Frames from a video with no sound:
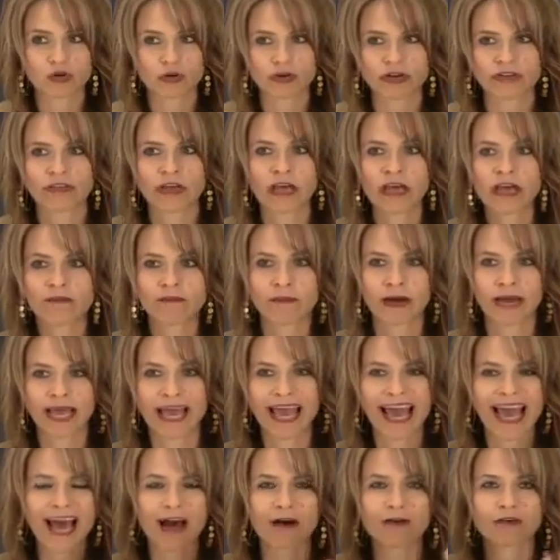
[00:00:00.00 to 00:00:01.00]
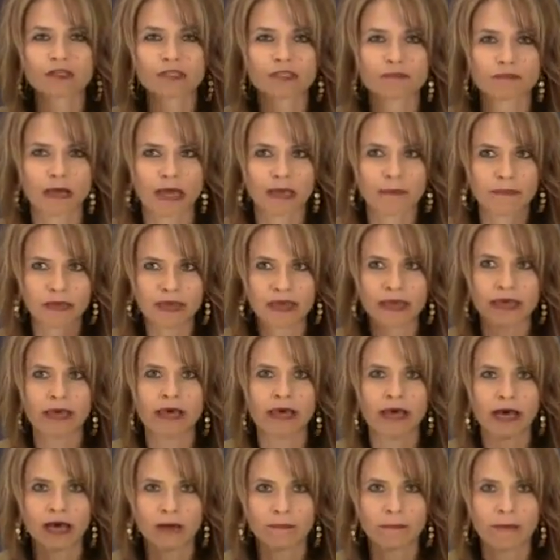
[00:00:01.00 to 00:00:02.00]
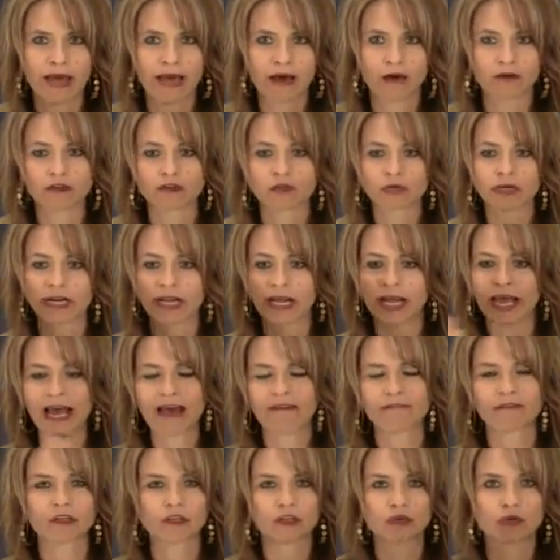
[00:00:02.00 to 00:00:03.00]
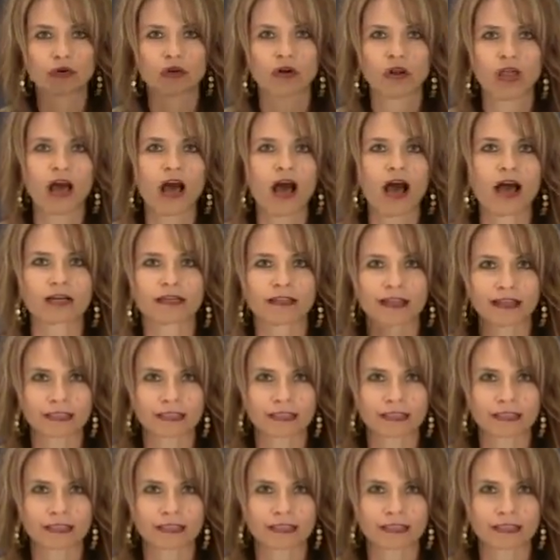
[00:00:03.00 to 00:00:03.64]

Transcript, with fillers: or if my house might be a boundary and I have the door locked.